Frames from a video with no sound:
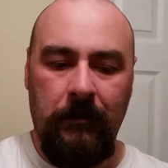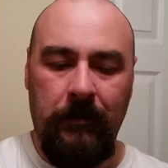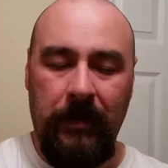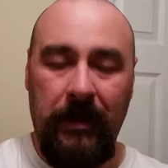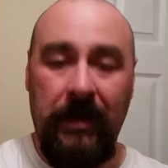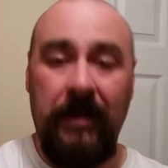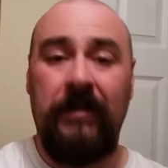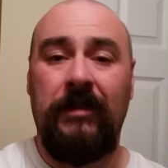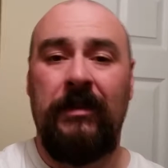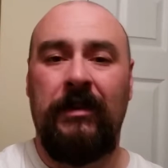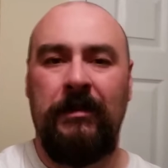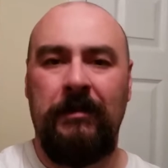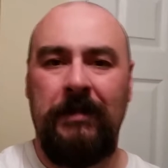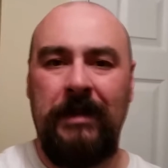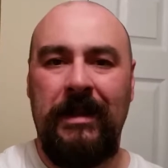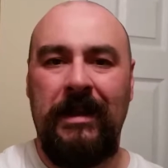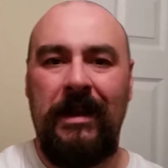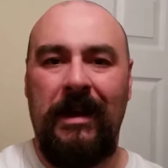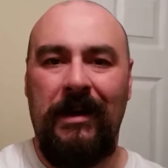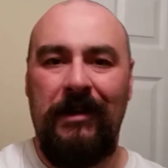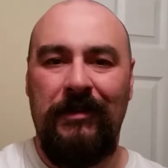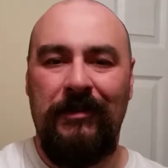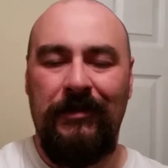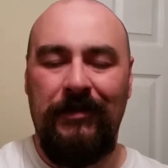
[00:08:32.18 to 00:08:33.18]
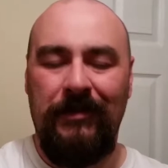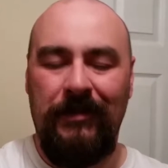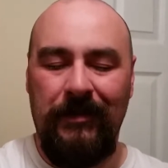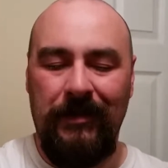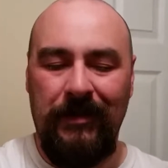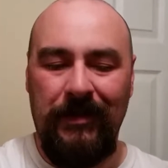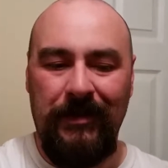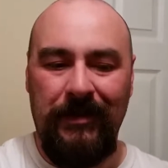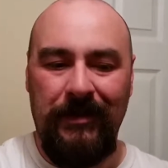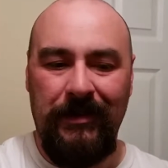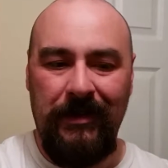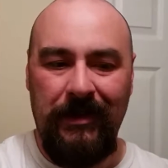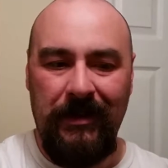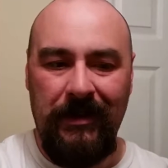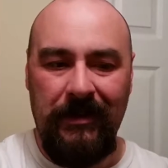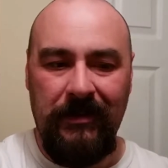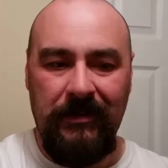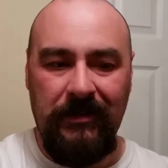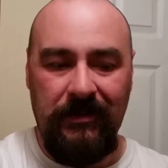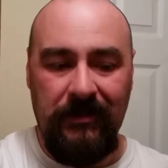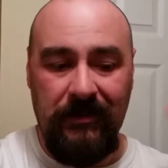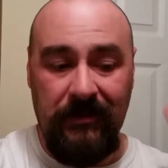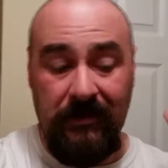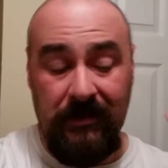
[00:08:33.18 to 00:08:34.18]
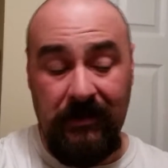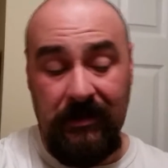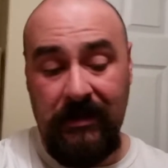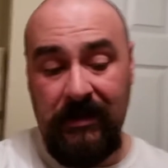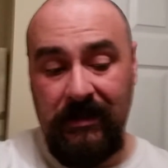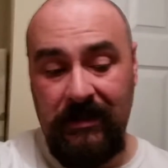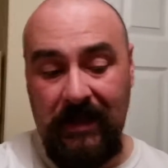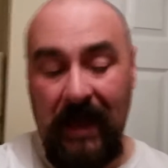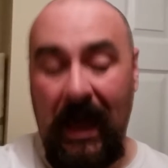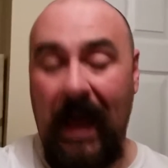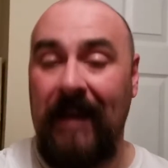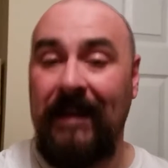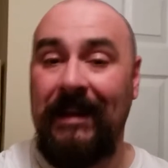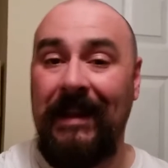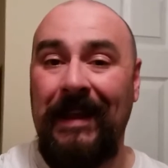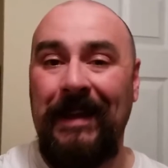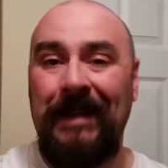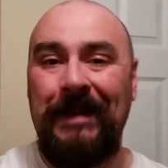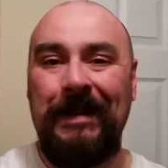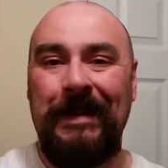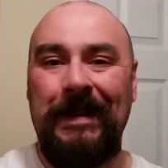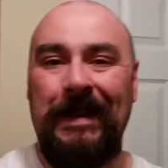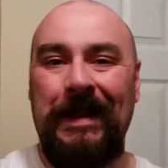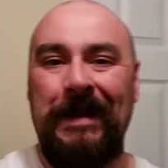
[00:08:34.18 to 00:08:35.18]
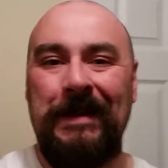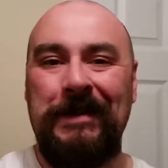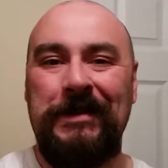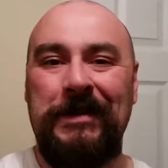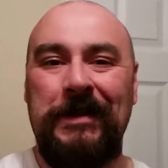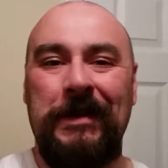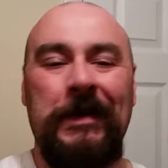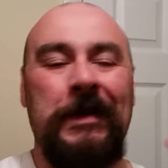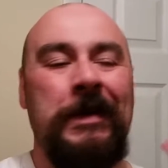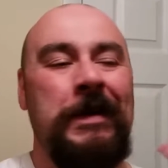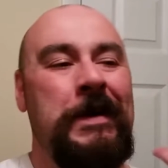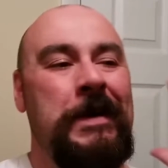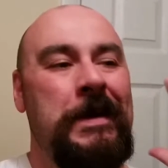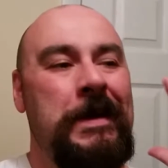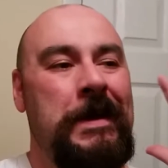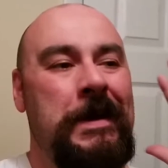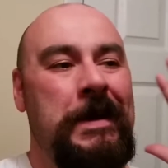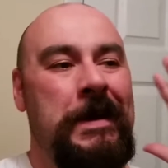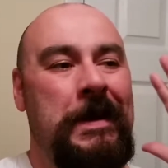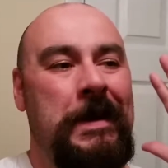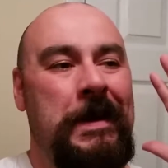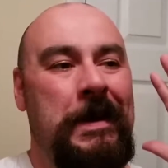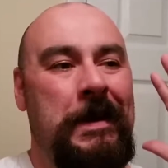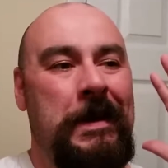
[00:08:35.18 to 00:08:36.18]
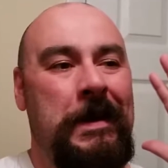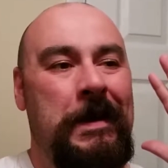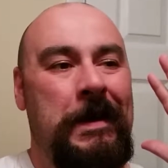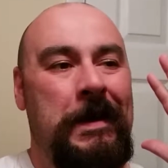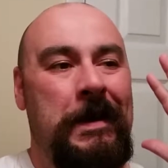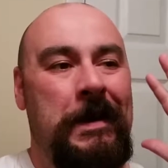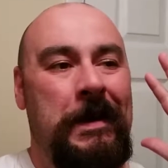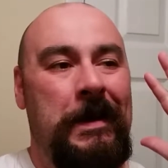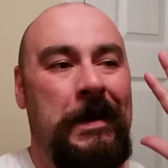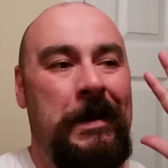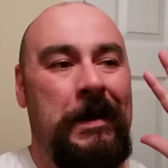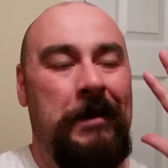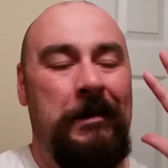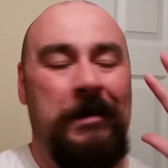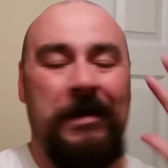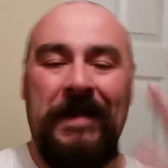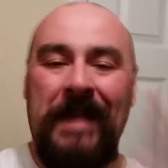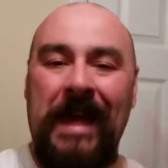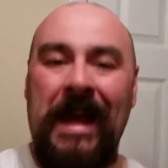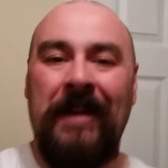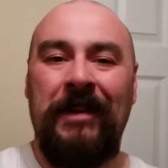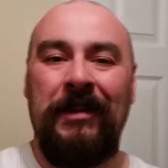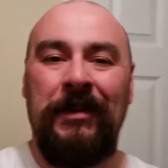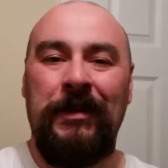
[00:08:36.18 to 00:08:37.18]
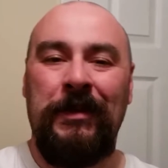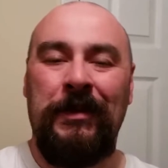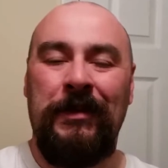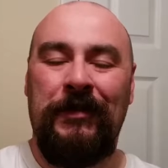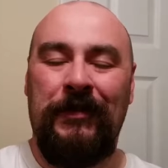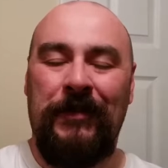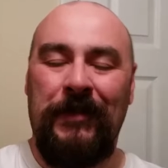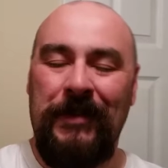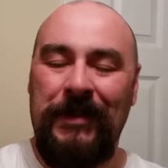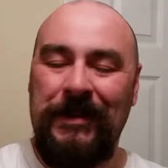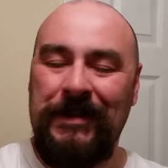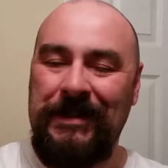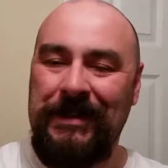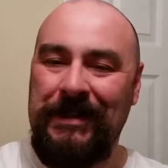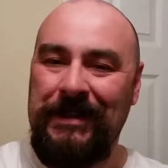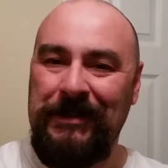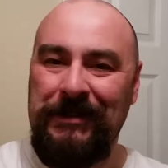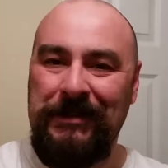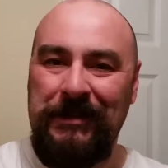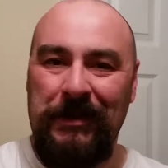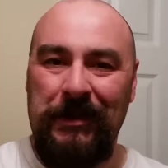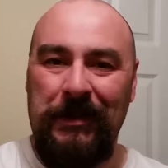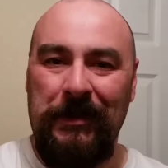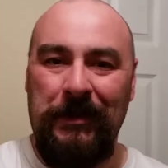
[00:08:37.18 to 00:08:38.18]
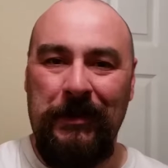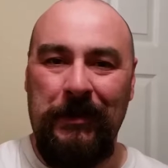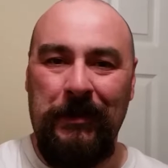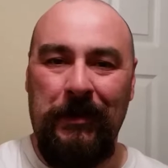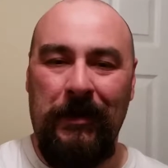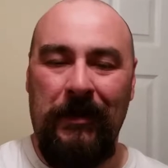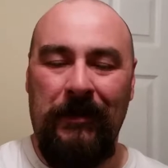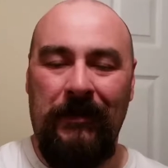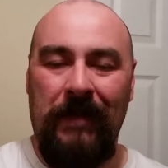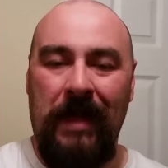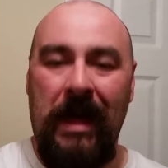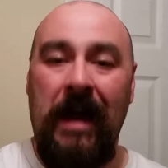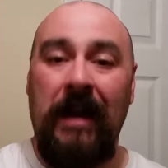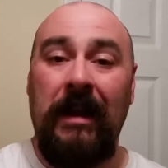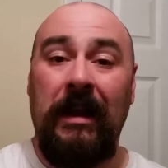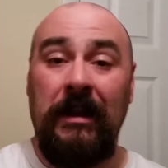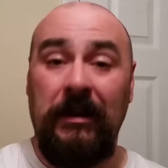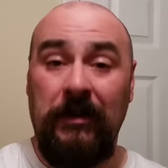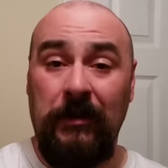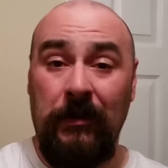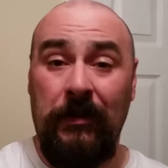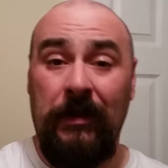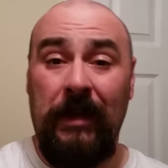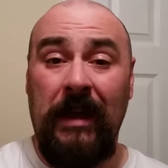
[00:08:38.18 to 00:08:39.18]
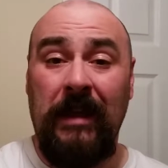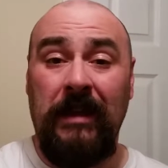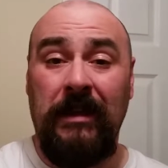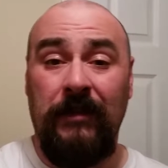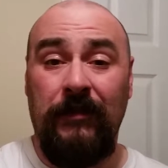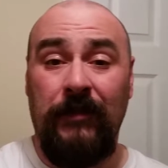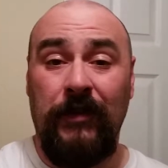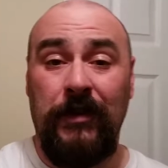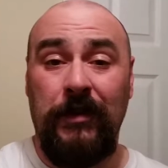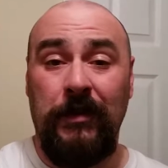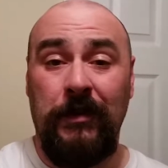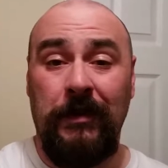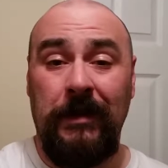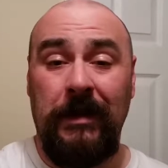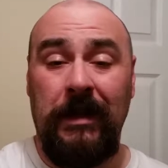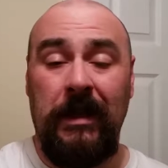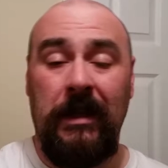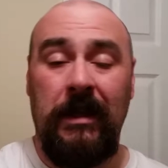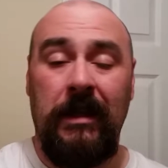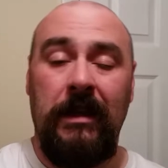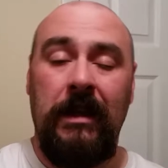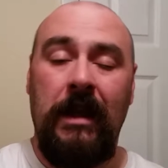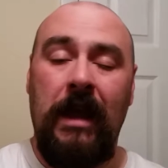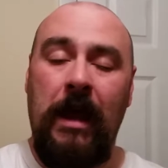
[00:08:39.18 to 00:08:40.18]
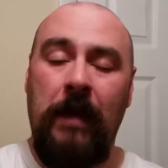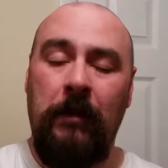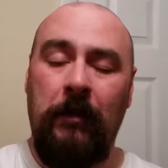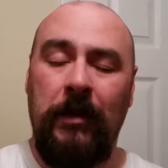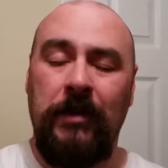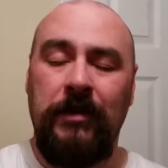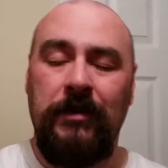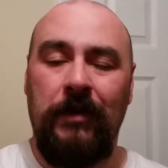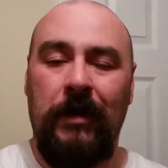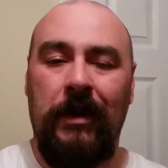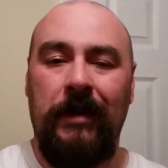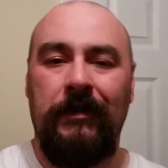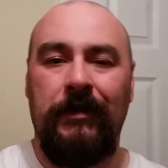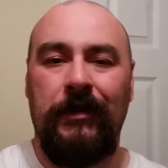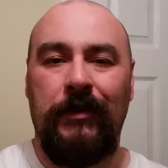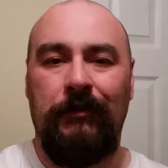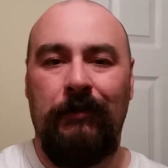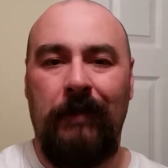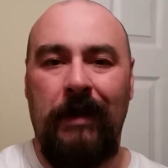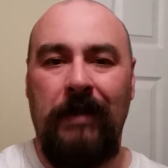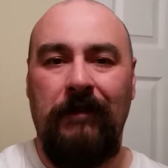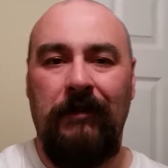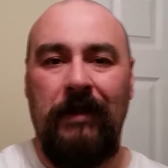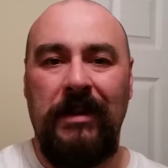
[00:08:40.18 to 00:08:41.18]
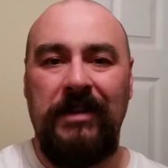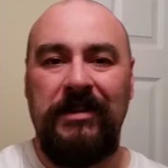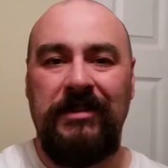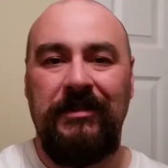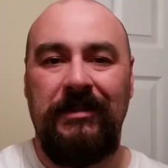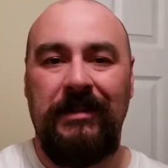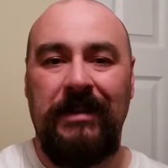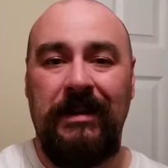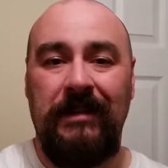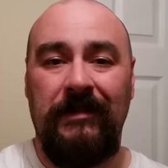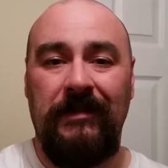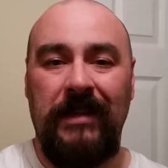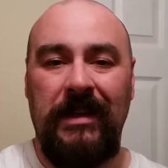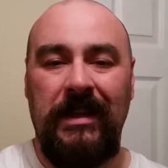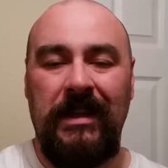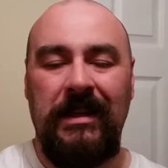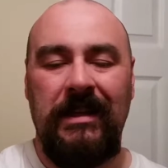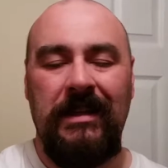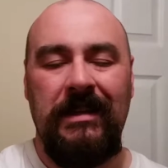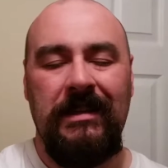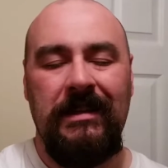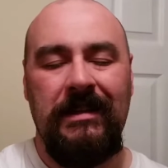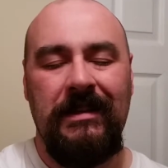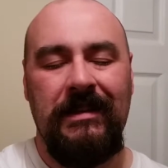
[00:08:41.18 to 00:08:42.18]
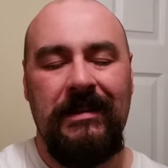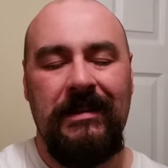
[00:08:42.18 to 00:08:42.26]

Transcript: But it's going to be tough, and it's just a sad day today. So, but that'll do it for this edition of the New Old Vlog. I do thank you for tuning in. I want you all to have a great rest of your evening.